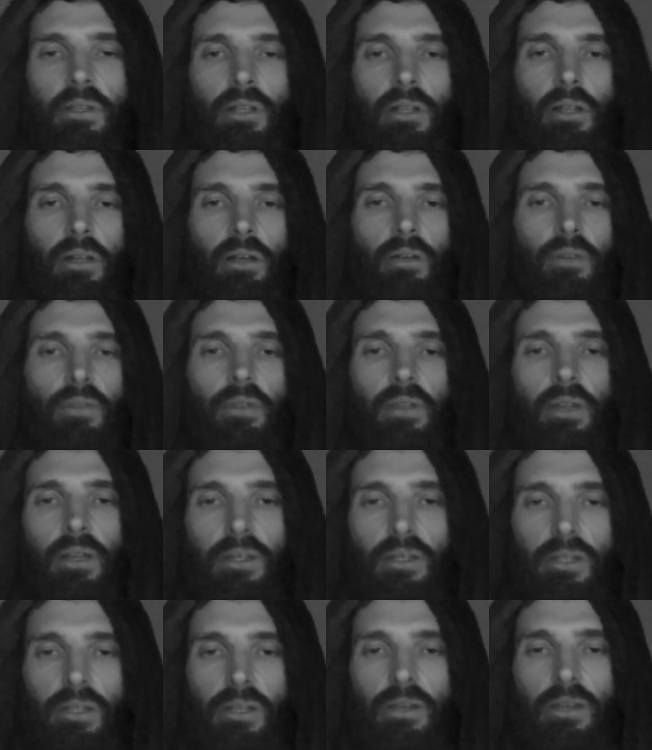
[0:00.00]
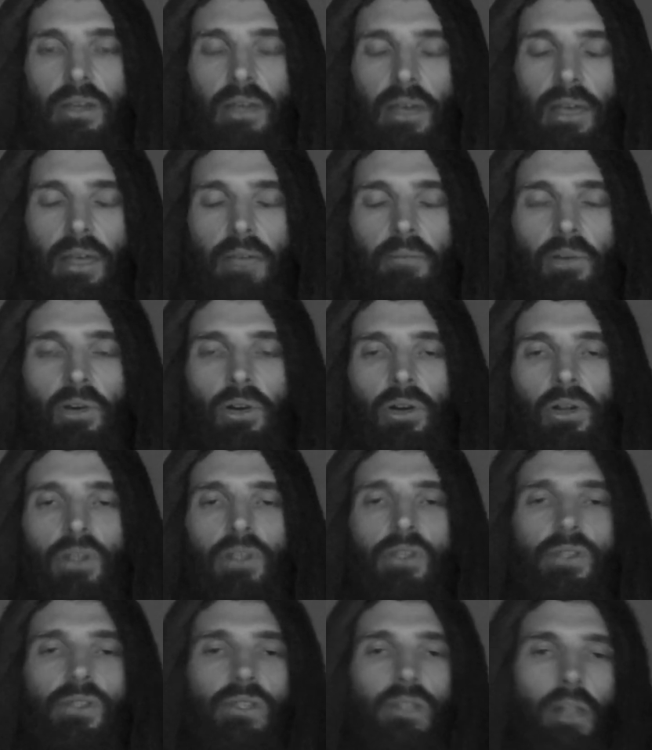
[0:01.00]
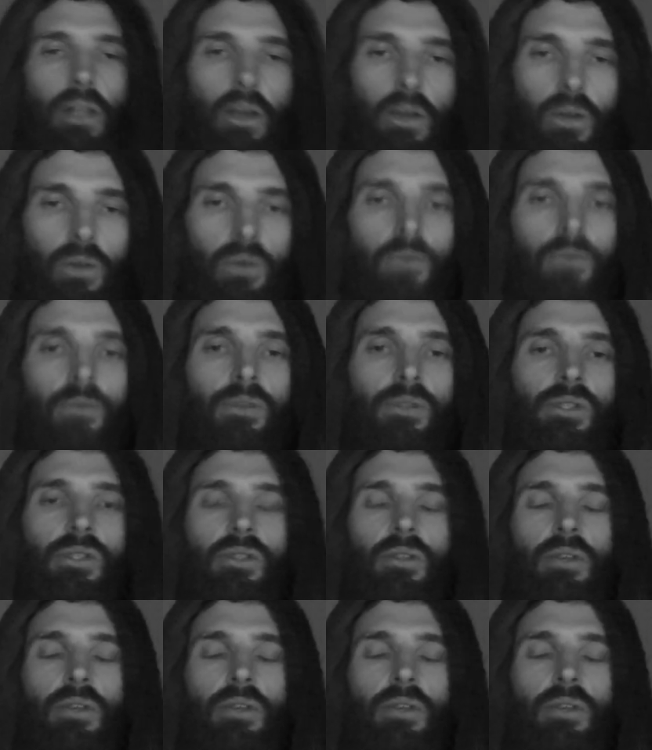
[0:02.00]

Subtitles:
in a lot of things. You can't get mortgages, loans,